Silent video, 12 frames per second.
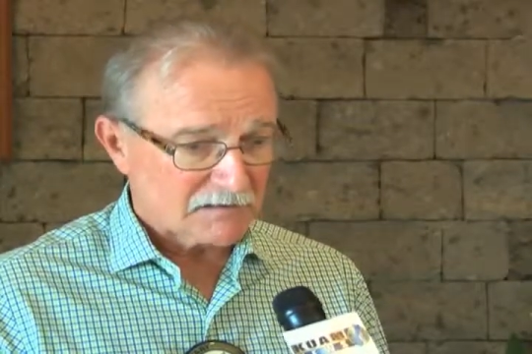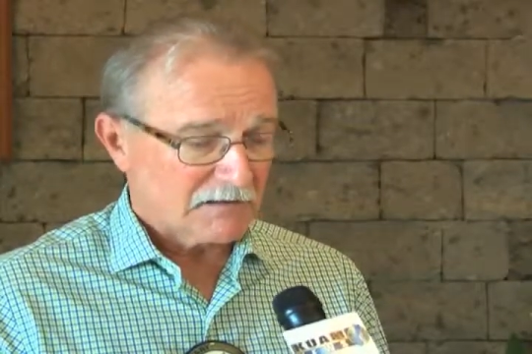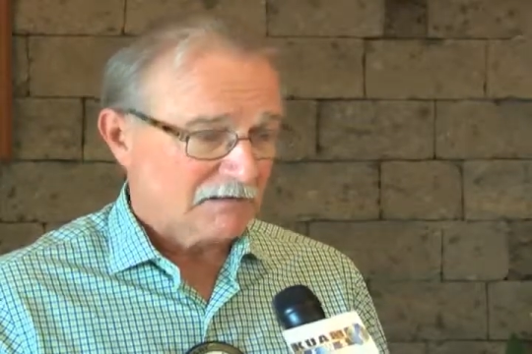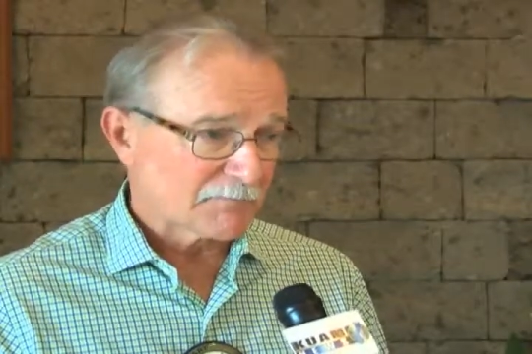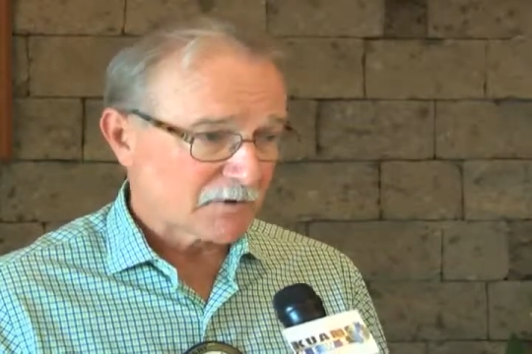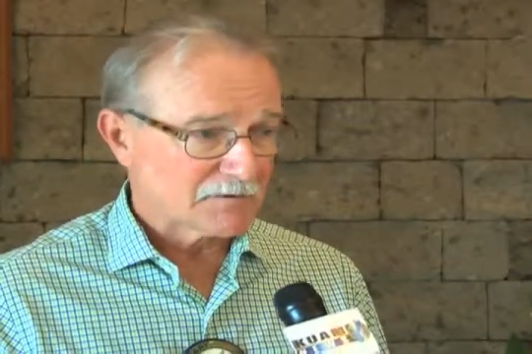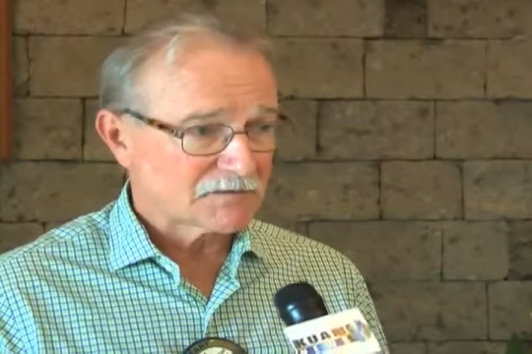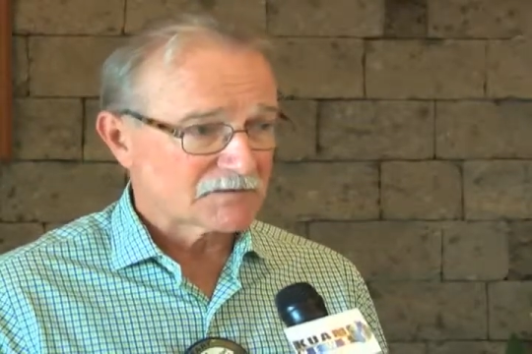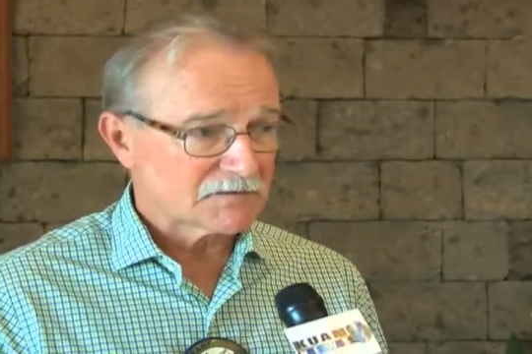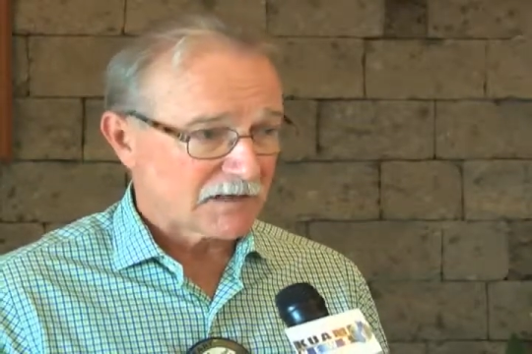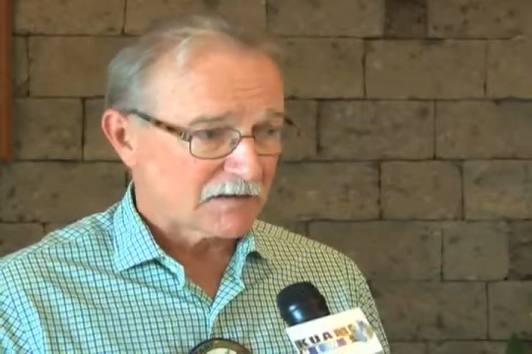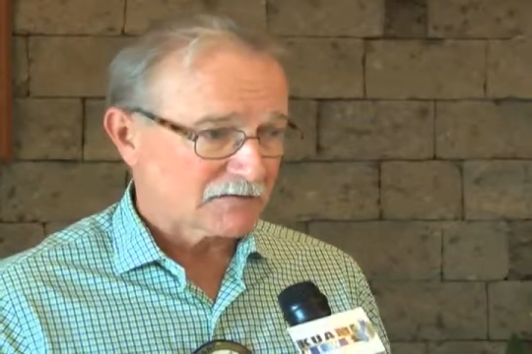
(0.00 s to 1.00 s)

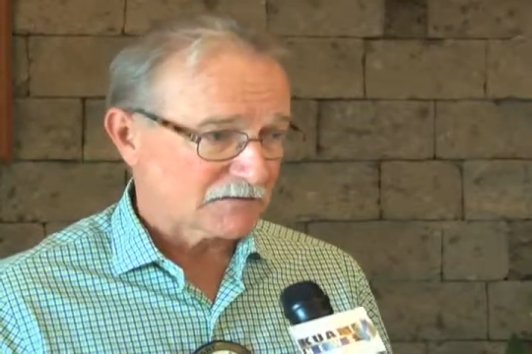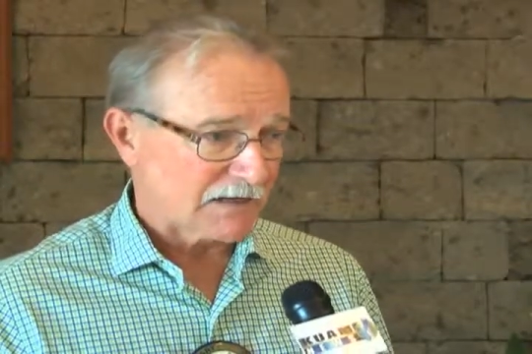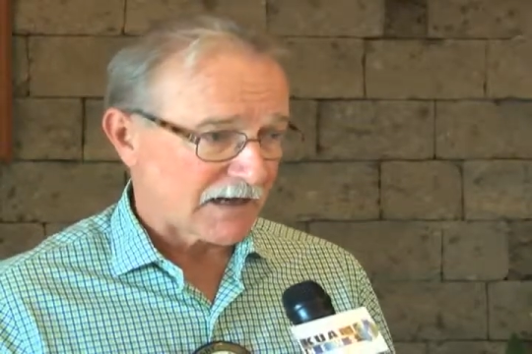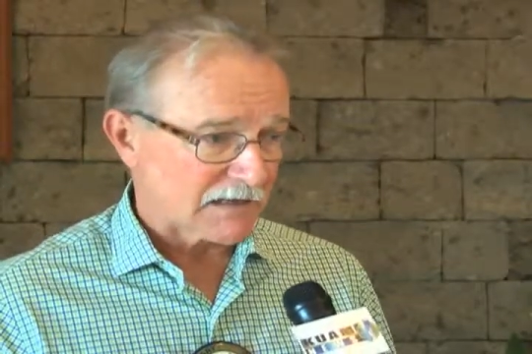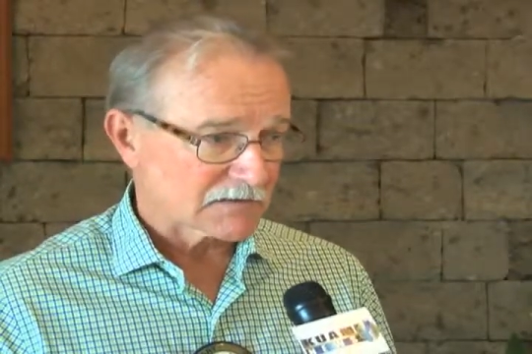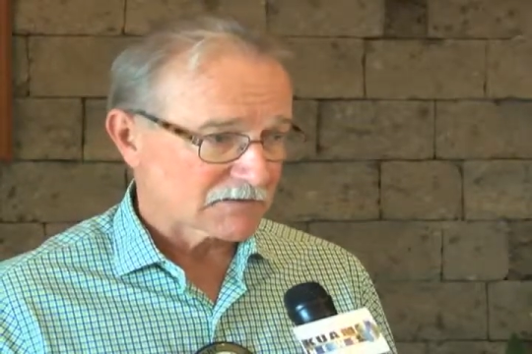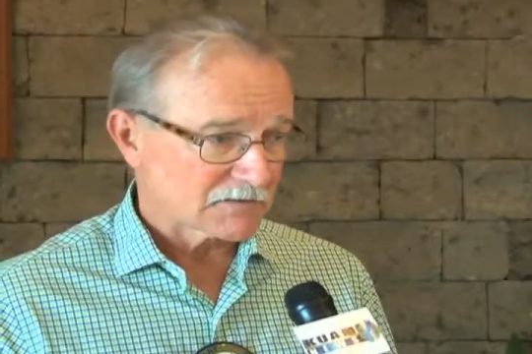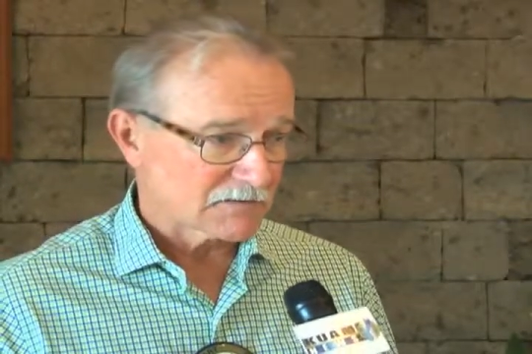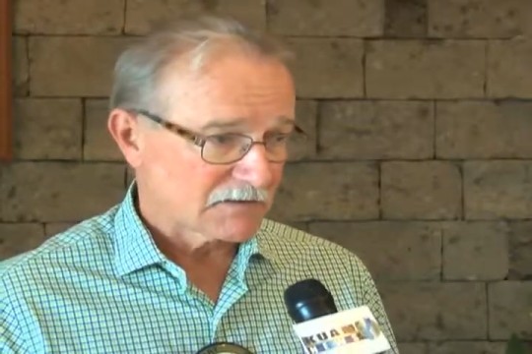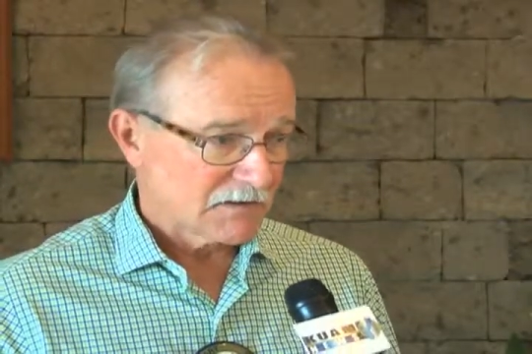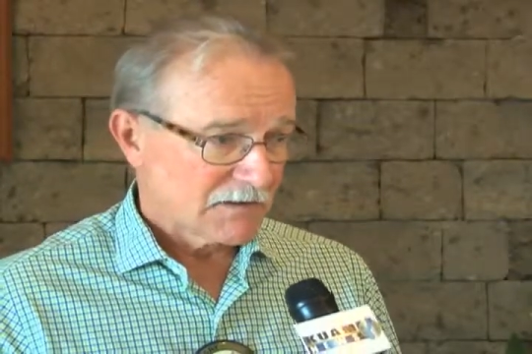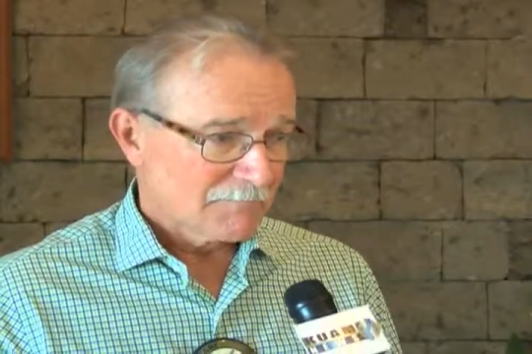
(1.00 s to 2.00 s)
and goods from
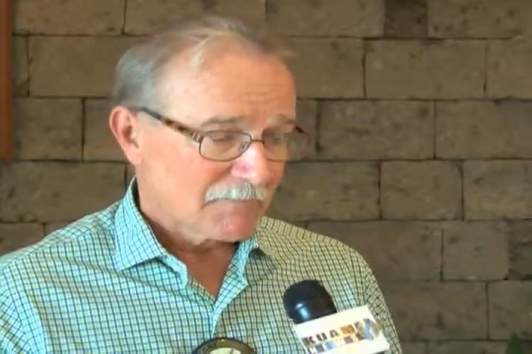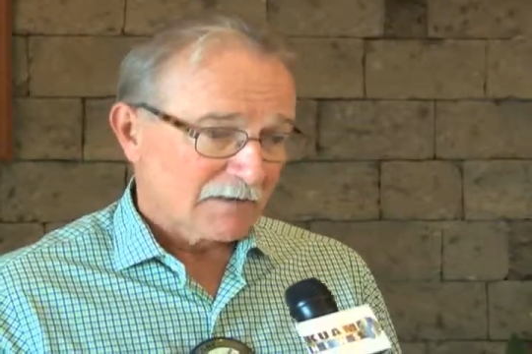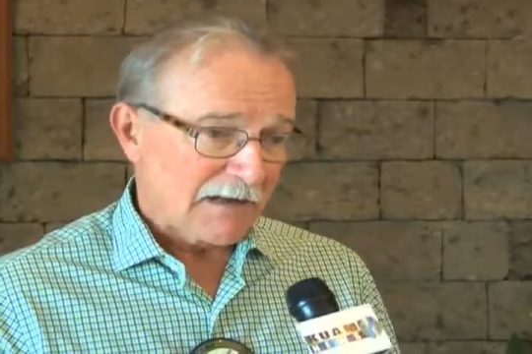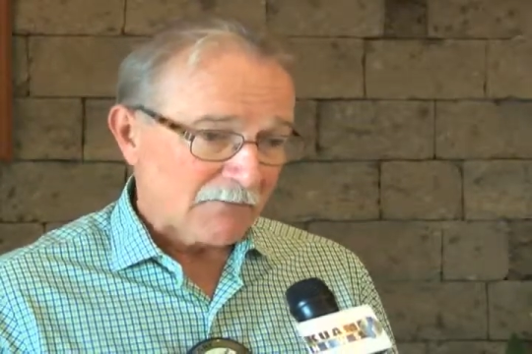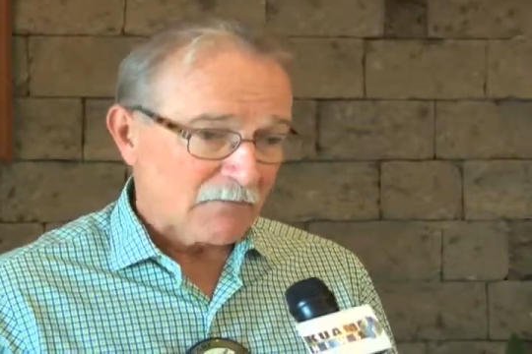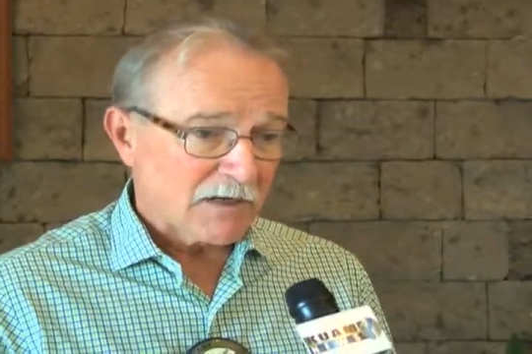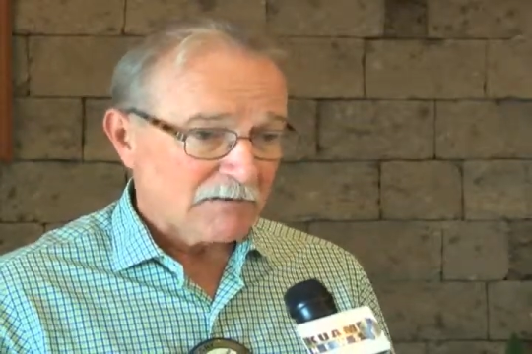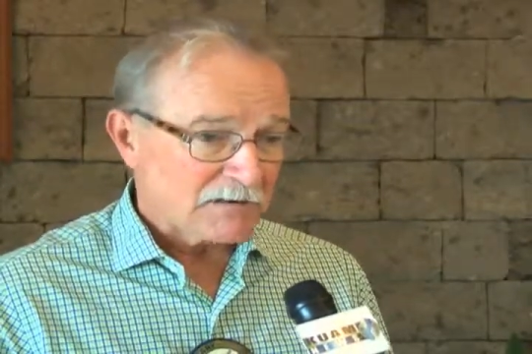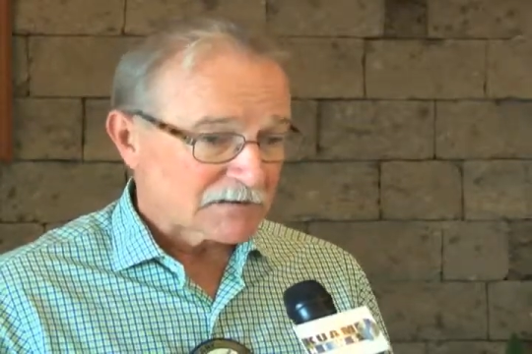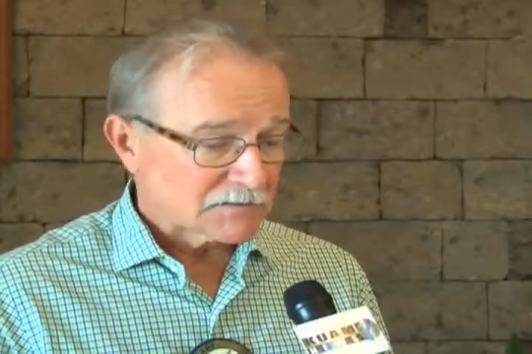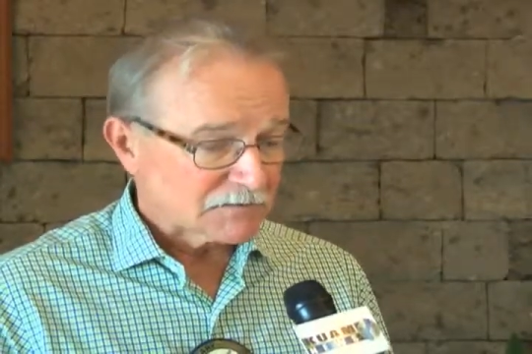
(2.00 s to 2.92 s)
distributors and goods